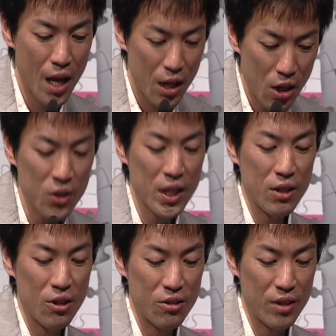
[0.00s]
Long
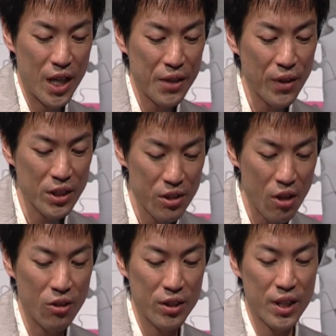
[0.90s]
ago, it was
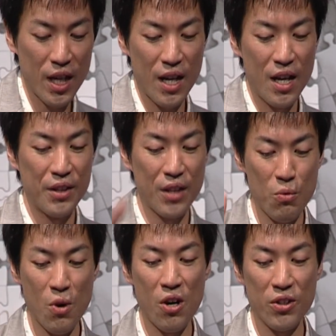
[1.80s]
thought that the
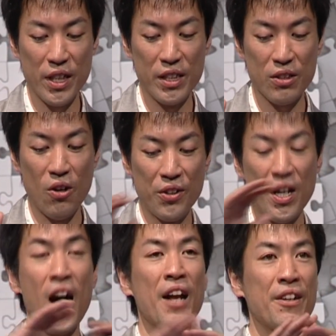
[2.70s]
world is on
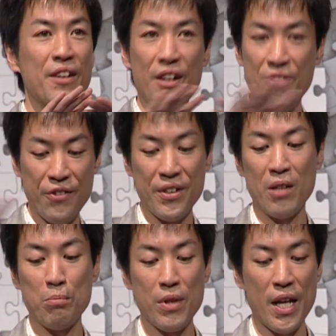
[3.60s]
an
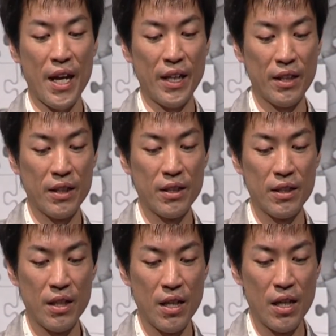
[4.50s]
infinite plane.
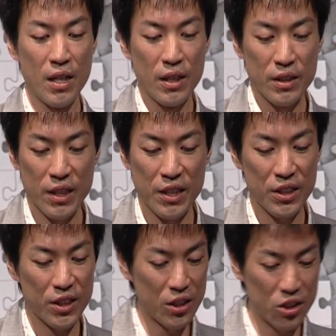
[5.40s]

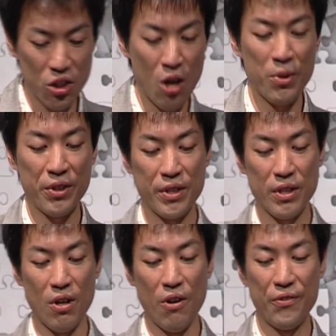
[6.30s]
Since the geometry
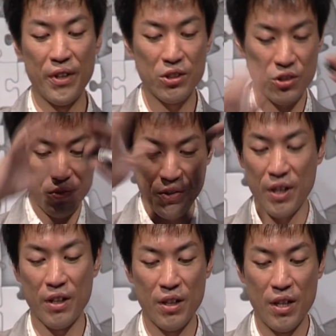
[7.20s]
of the
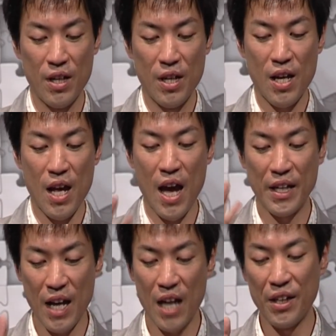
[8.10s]
sphere
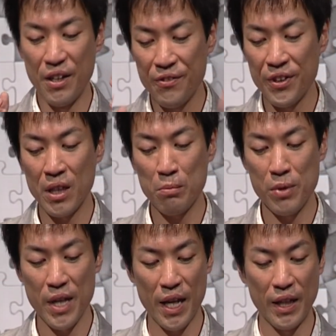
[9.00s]
and an infinite
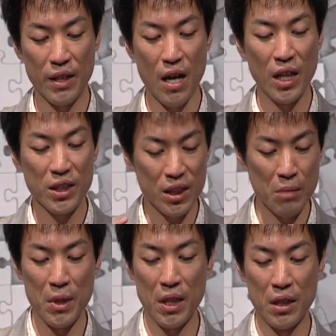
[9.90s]
plane are
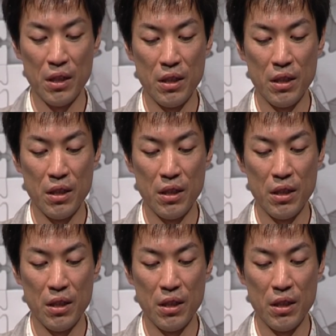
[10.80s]
similar,